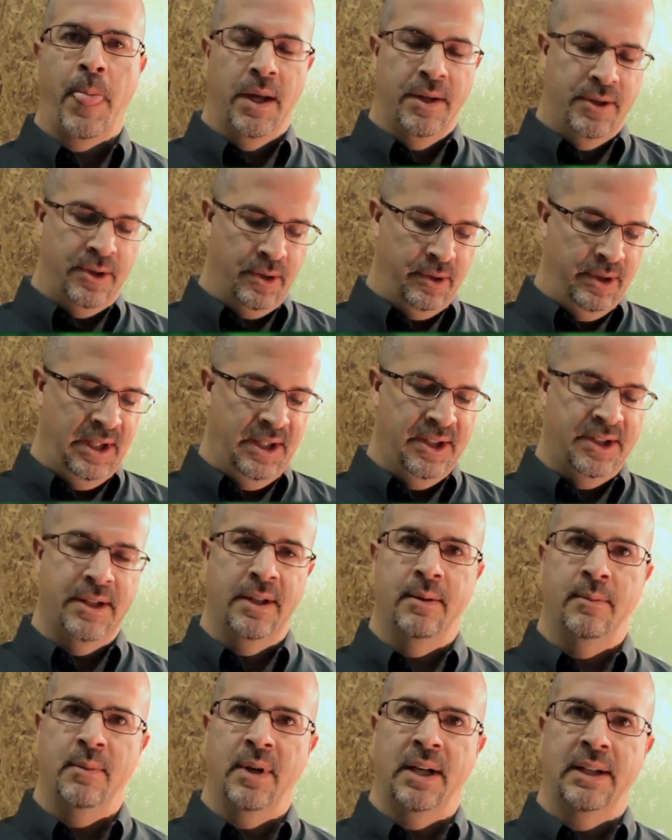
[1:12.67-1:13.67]
So it needs
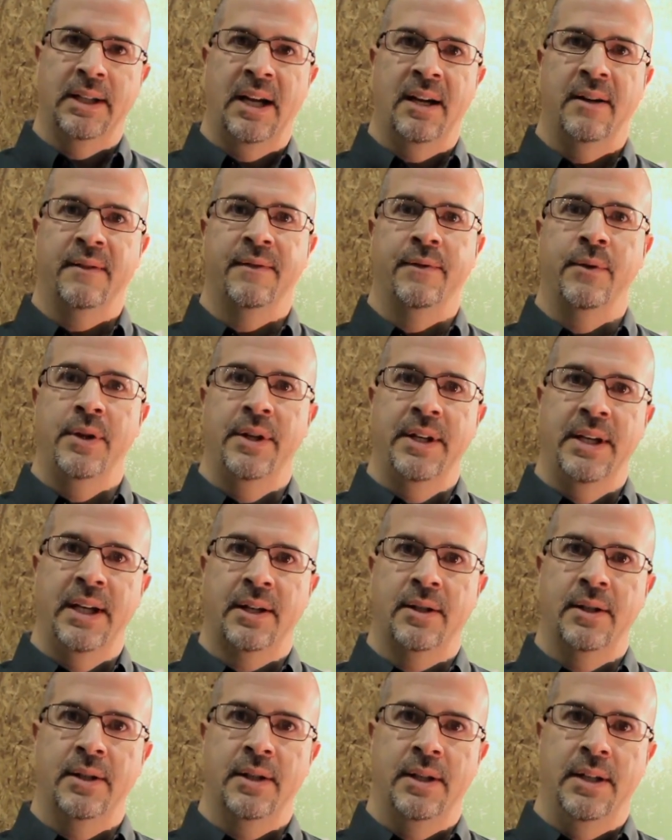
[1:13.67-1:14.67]
to allow for the,
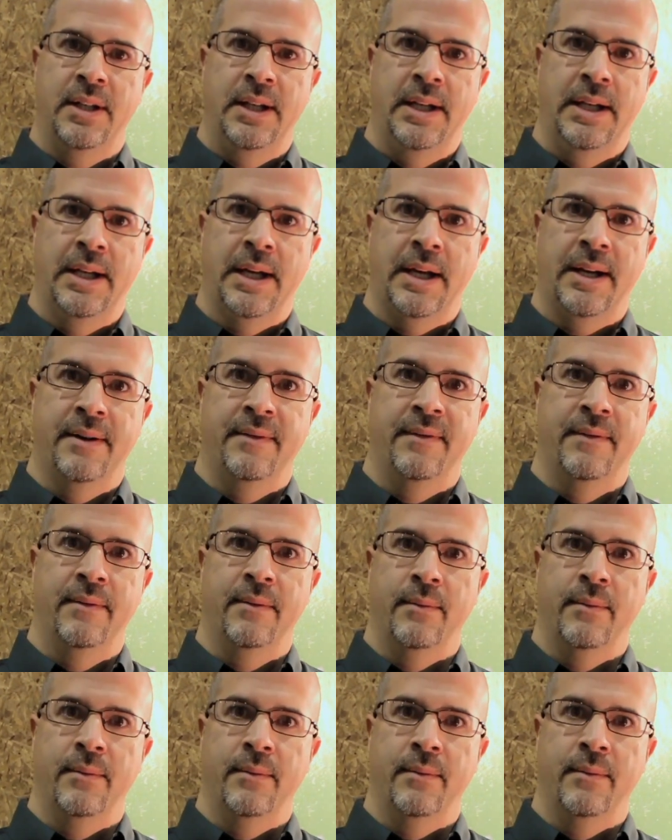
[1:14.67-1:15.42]
the uh,